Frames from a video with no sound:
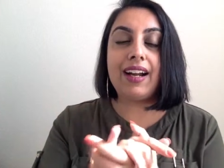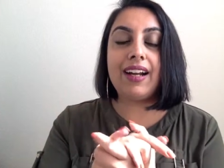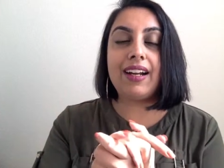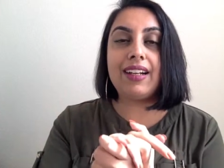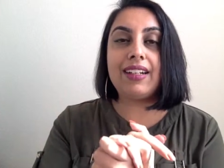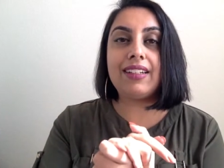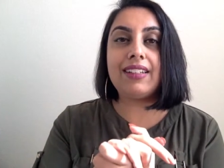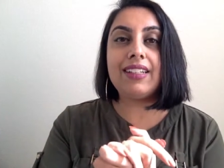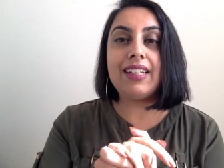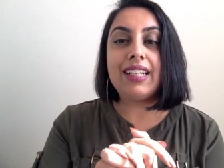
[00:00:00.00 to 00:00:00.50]

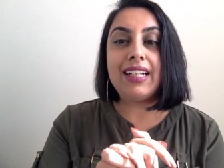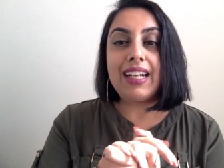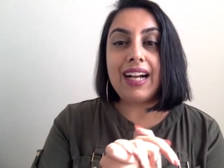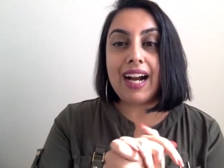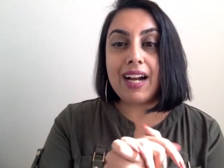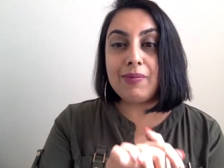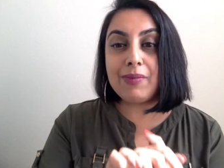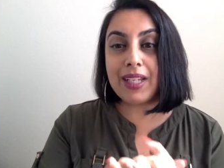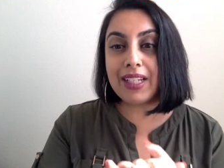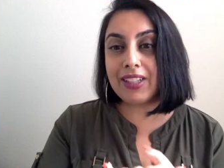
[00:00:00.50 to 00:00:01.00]
I'm
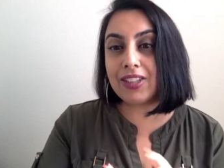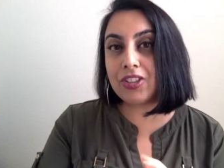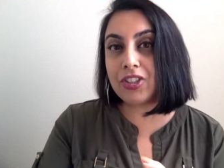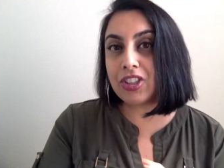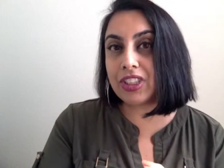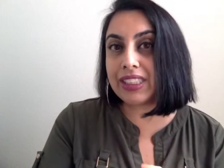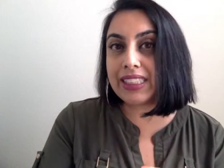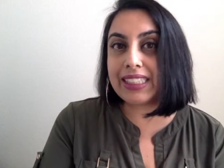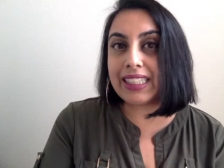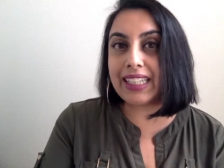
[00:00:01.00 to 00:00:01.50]
not
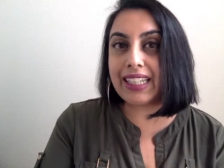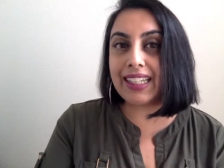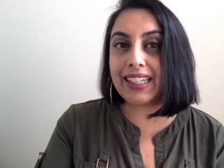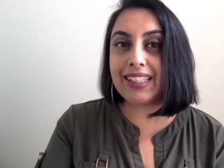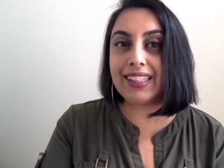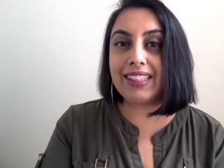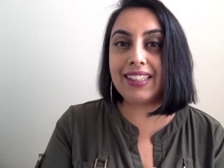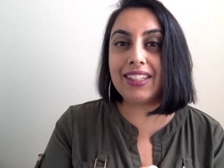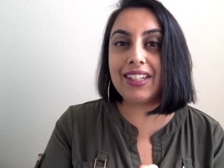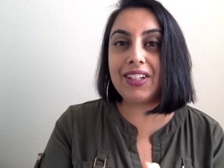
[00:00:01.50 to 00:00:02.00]

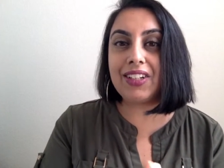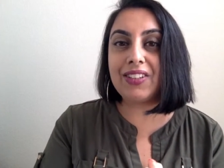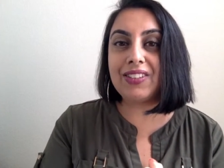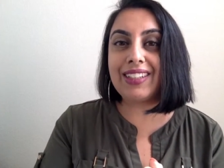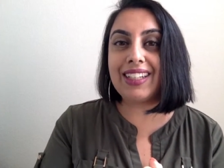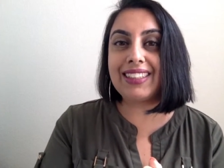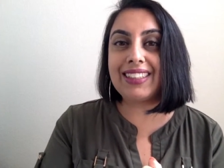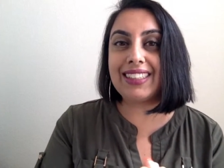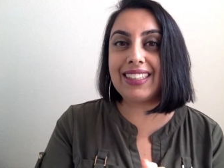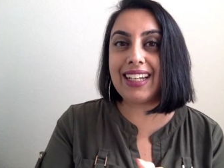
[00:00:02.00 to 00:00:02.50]
interested,
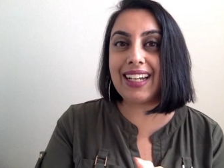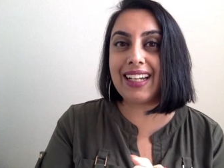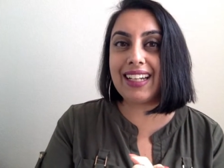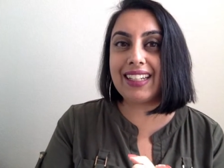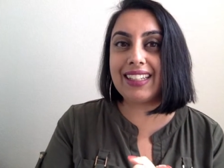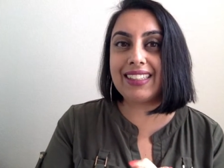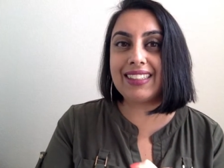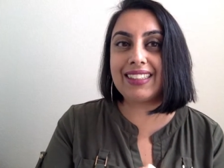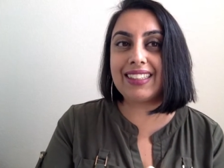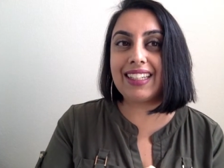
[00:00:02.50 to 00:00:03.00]
that's
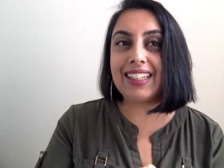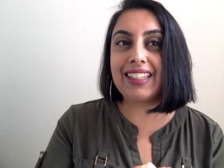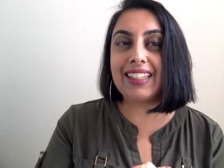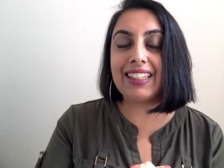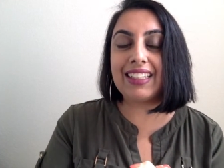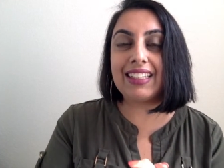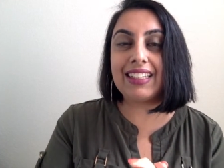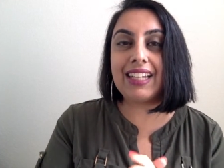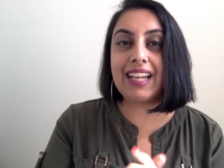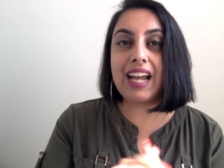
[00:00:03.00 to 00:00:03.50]
nice. Like,
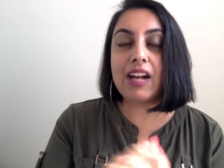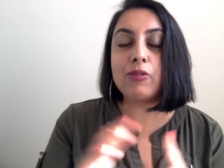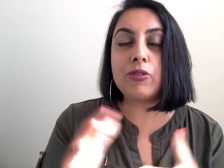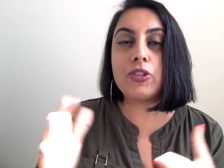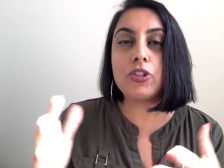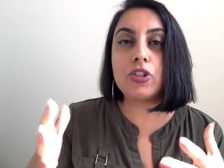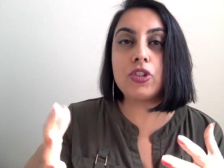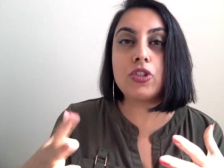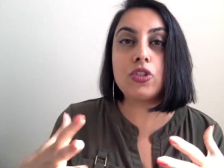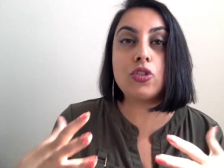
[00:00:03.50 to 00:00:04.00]
I
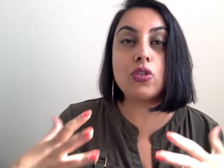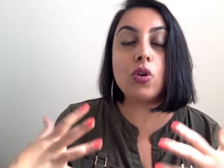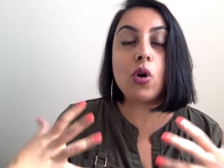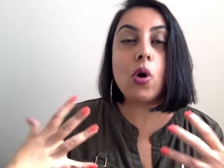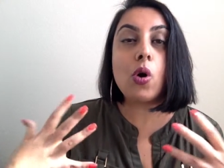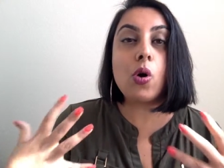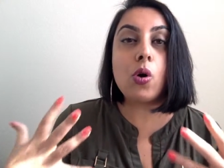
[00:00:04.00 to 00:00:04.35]
just